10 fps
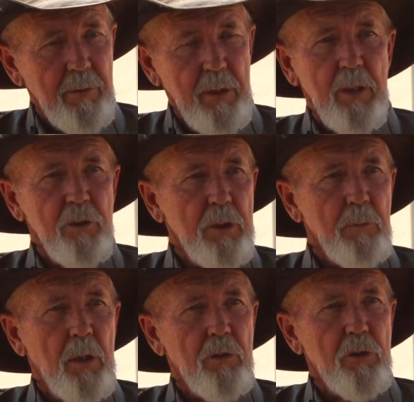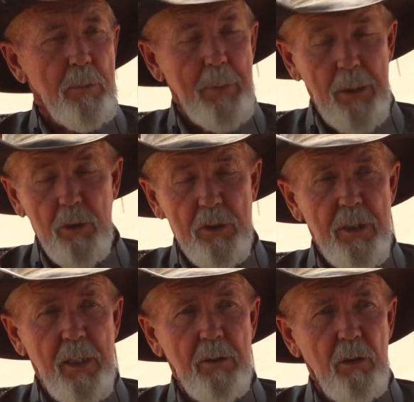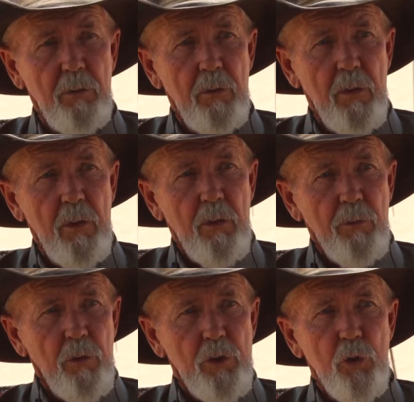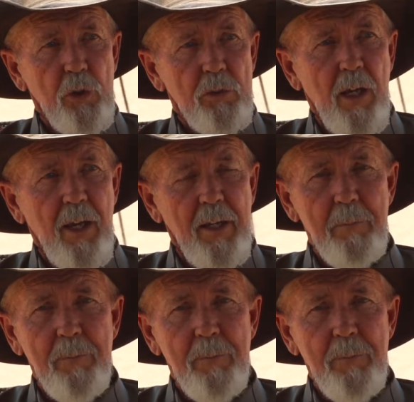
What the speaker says: And now she may only stand there for a short time,